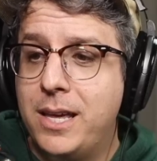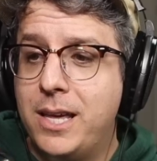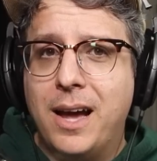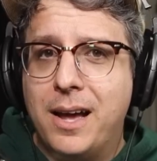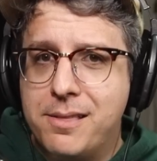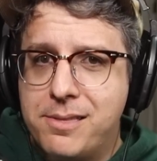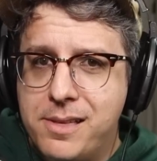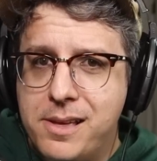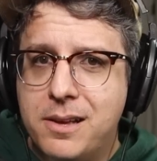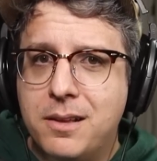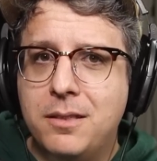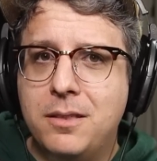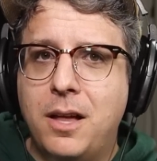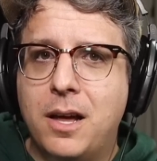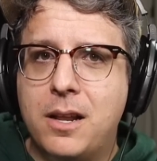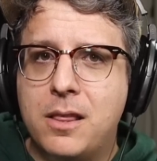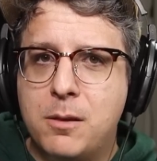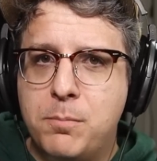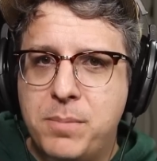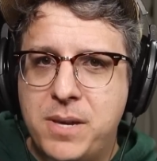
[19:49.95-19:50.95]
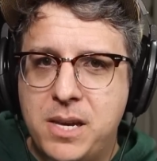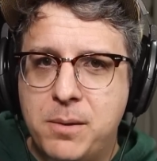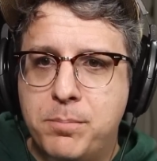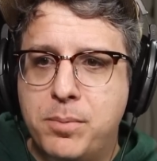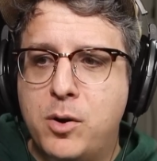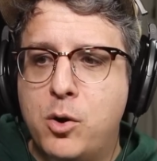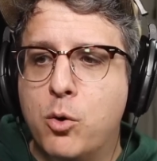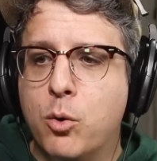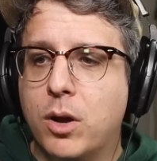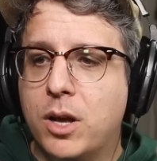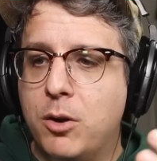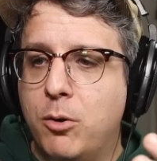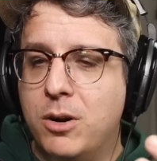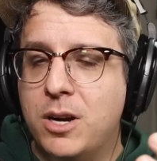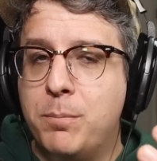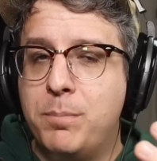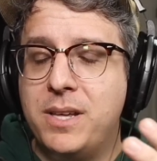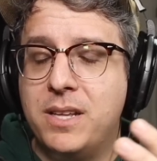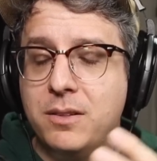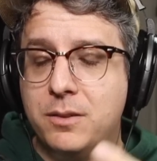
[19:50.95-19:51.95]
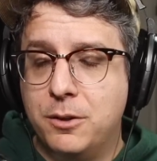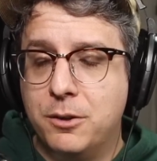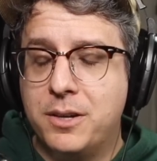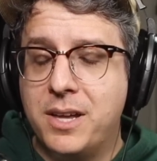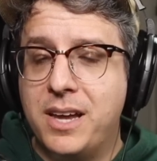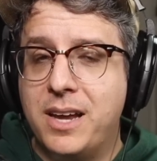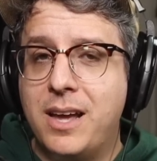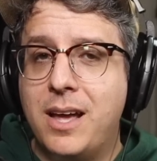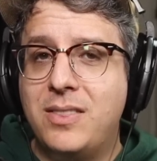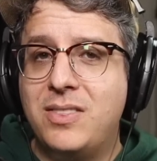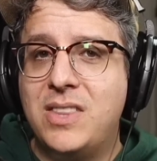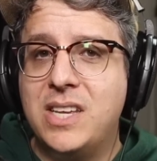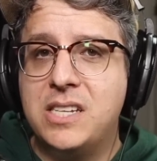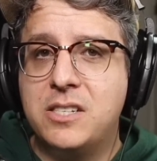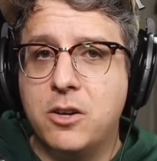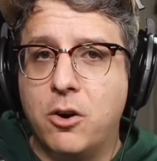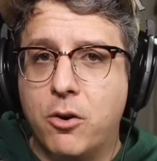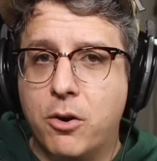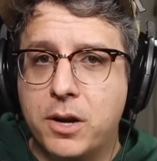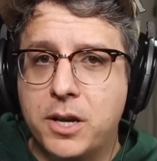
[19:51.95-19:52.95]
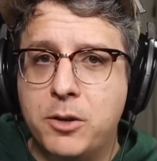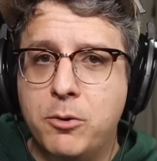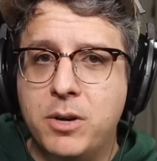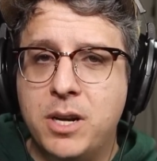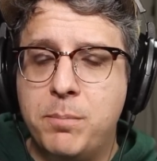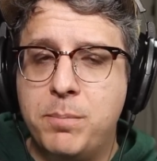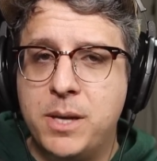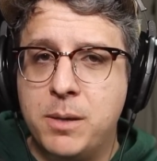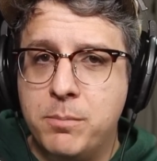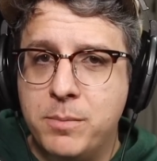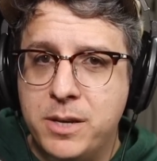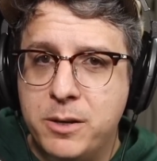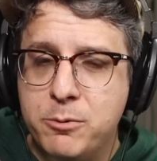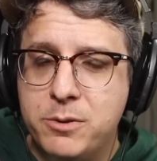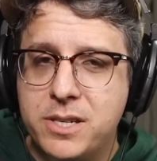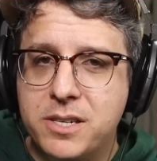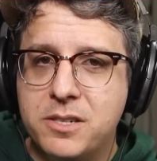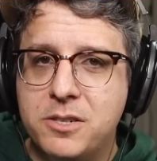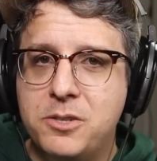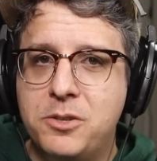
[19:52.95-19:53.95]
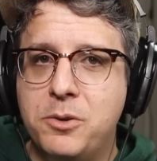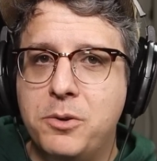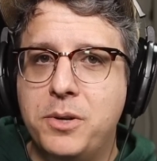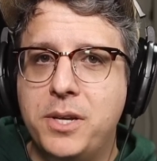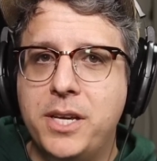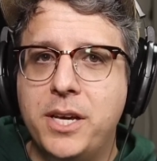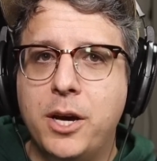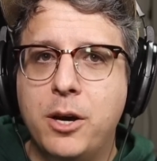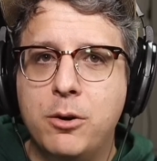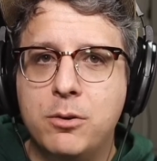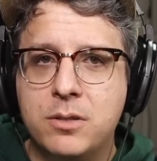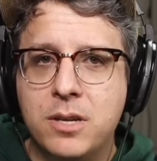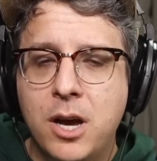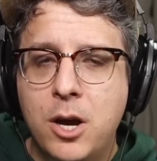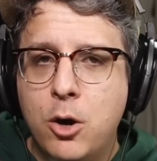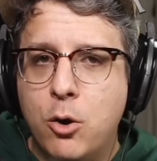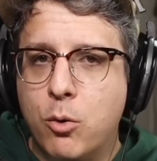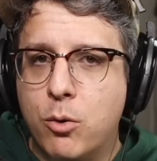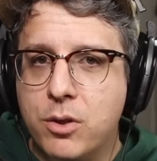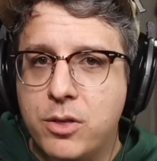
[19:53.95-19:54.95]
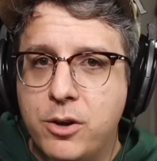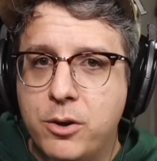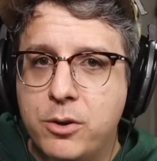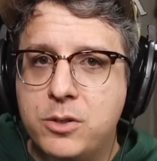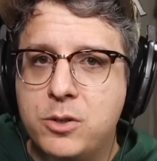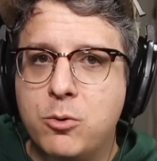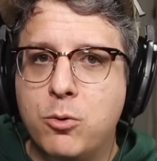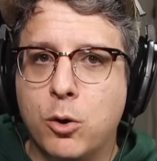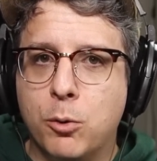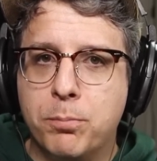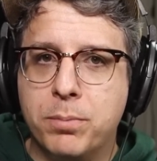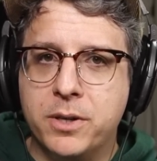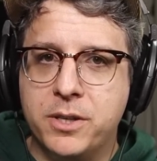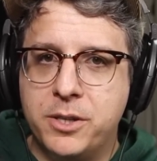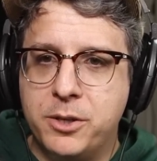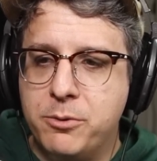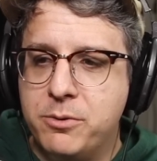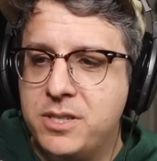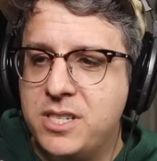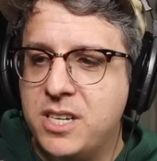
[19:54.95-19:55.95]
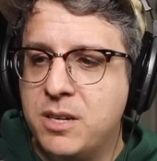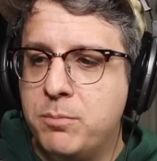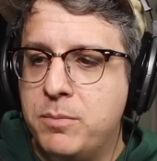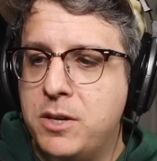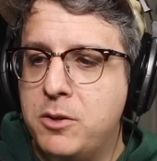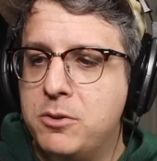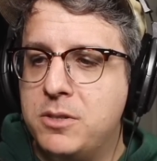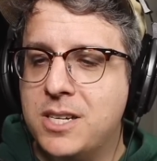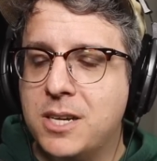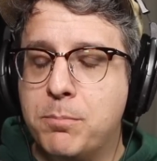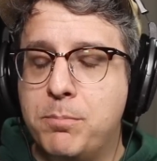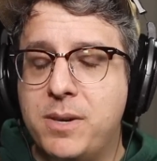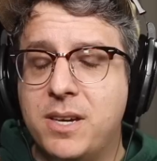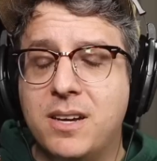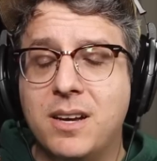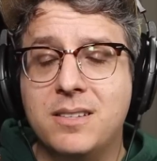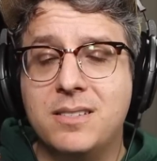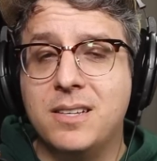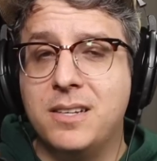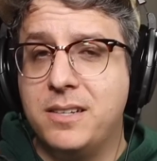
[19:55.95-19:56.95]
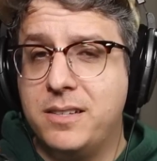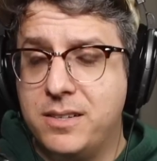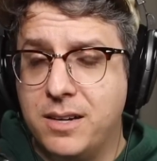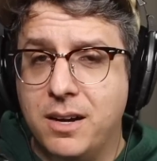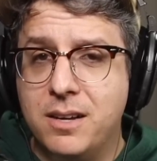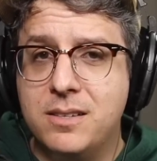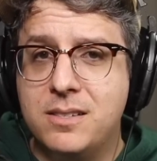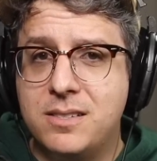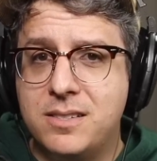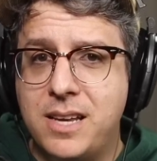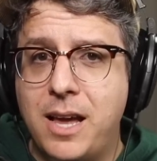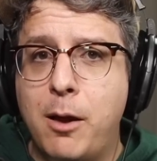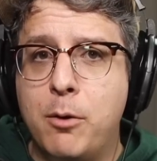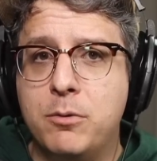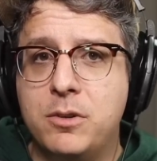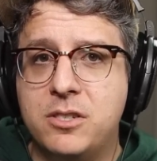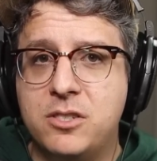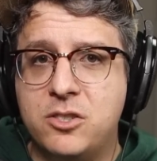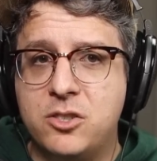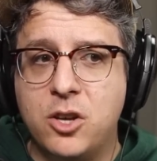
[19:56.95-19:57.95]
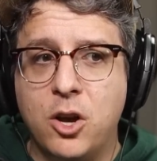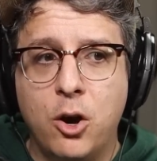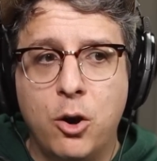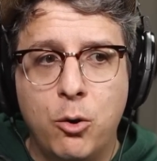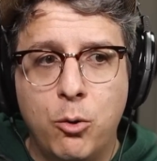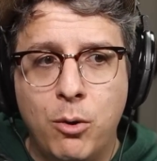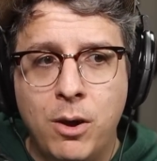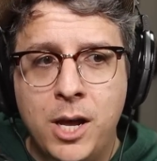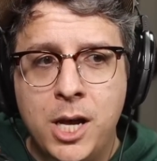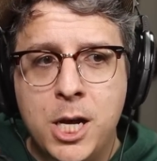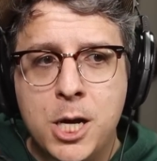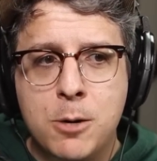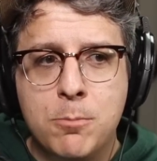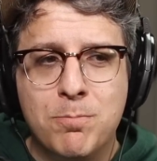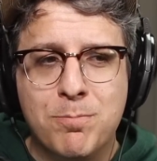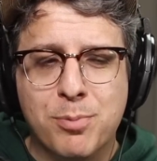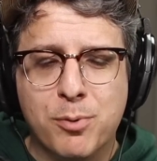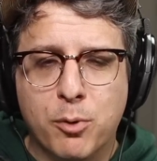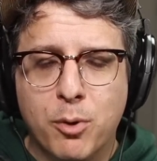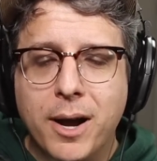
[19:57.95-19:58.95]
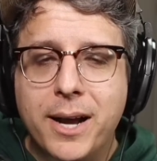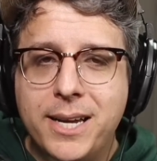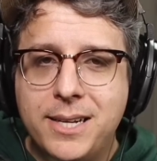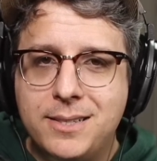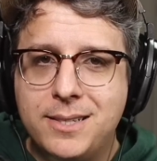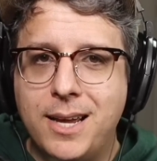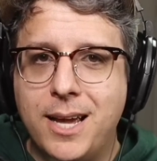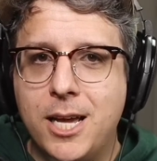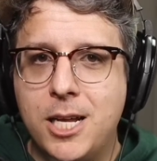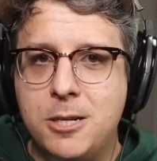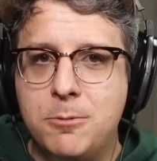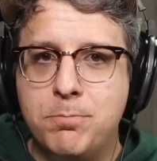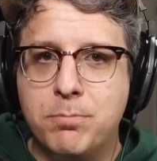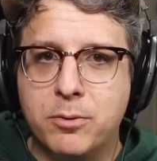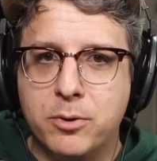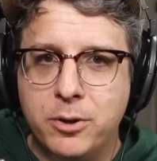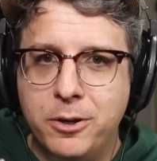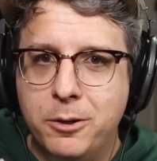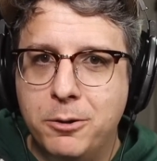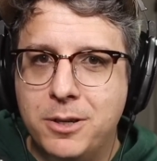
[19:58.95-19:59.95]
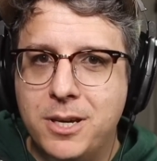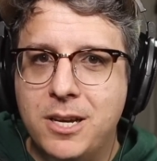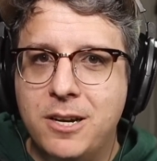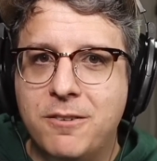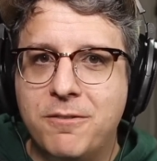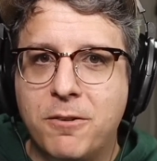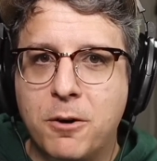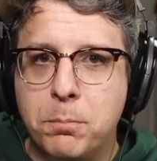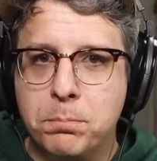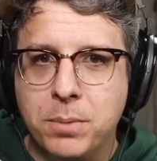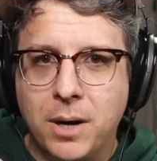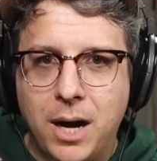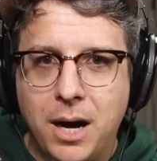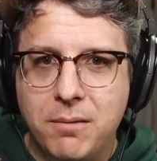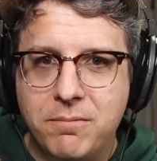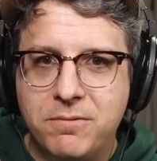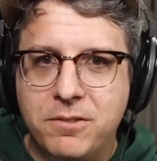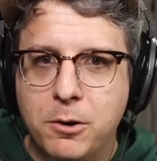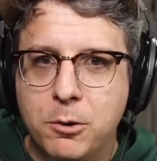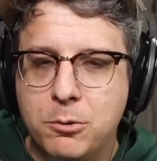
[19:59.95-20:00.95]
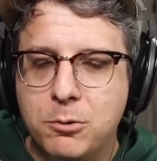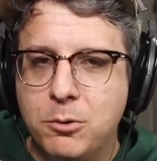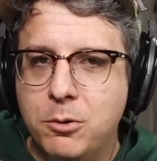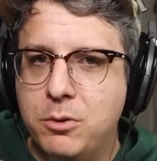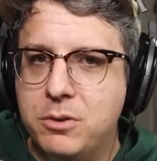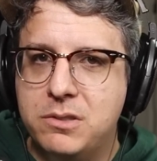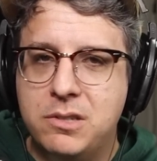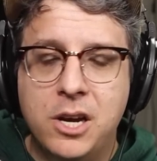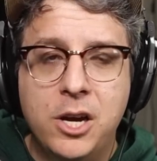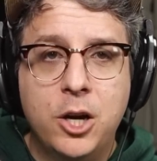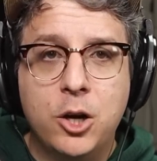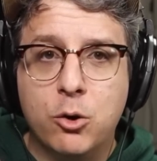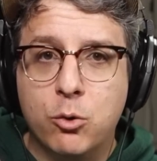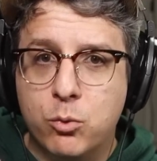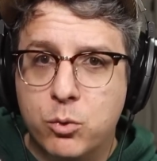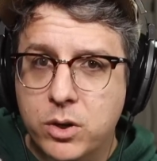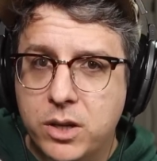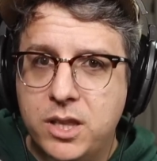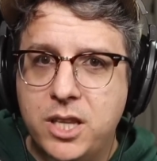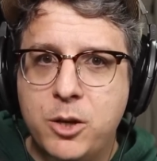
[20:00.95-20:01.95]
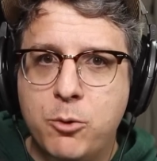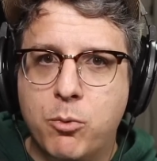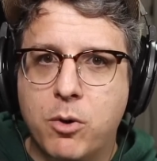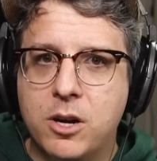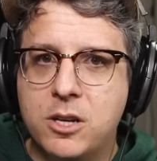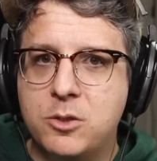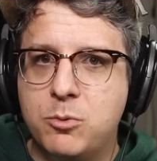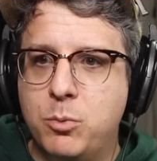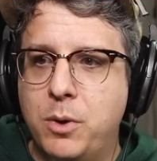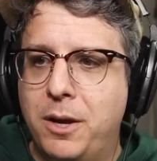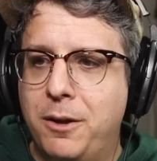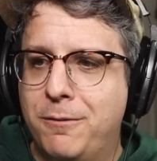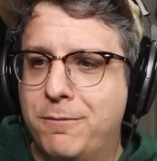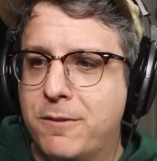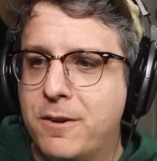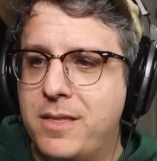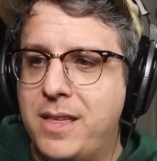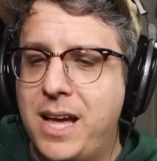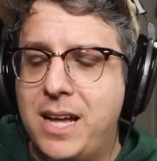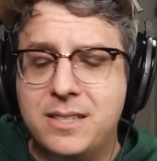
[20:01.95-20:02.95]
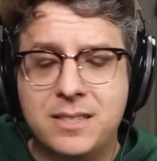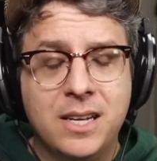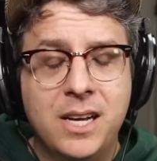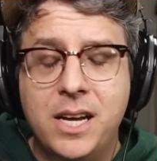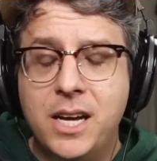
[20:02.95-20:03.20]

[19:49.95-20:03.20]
I think a lot of the people who are going to be looking at this are going to be music studios or those who are producing music, because it does sound so bright and brilliant for pop vocals, really works well for that.